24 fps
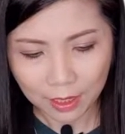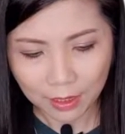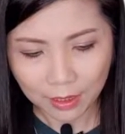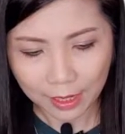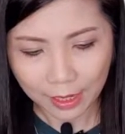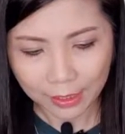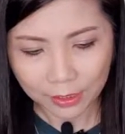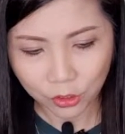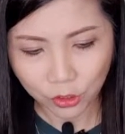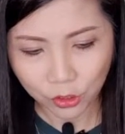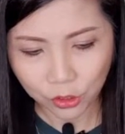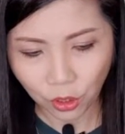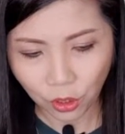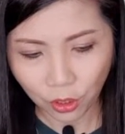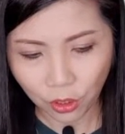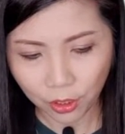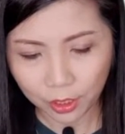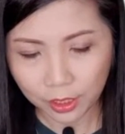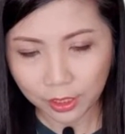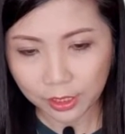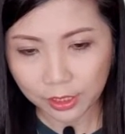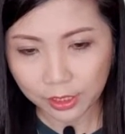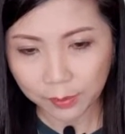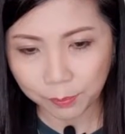that
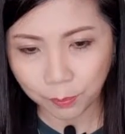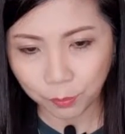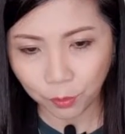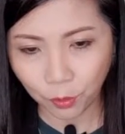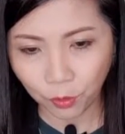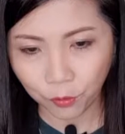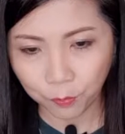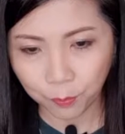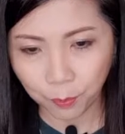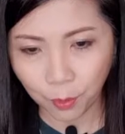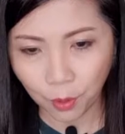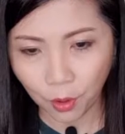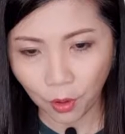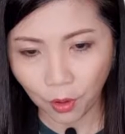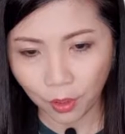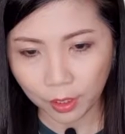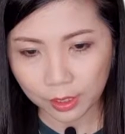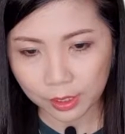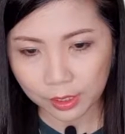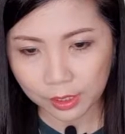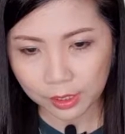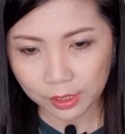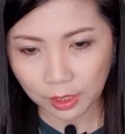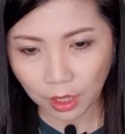joins both
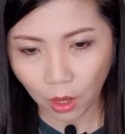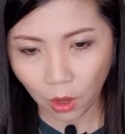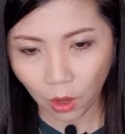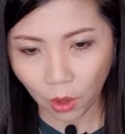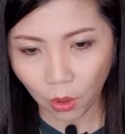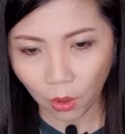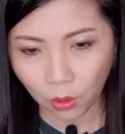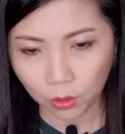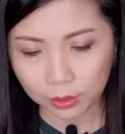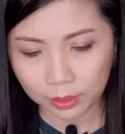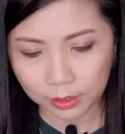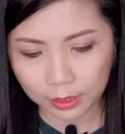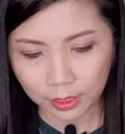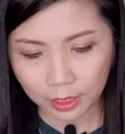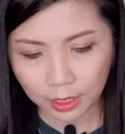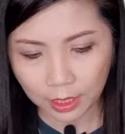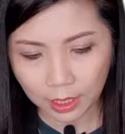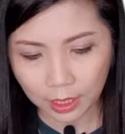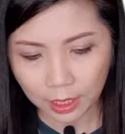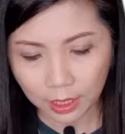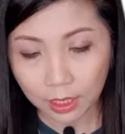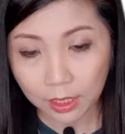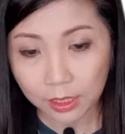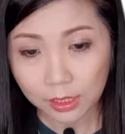points on
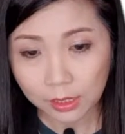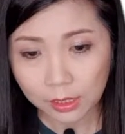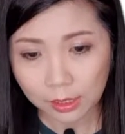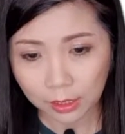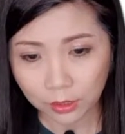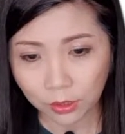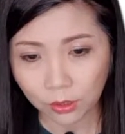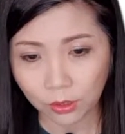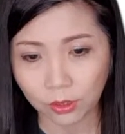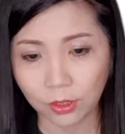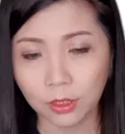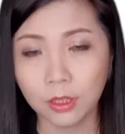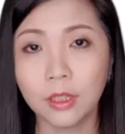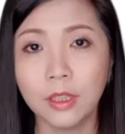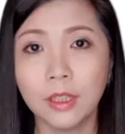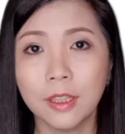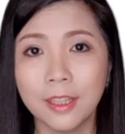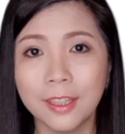the circle.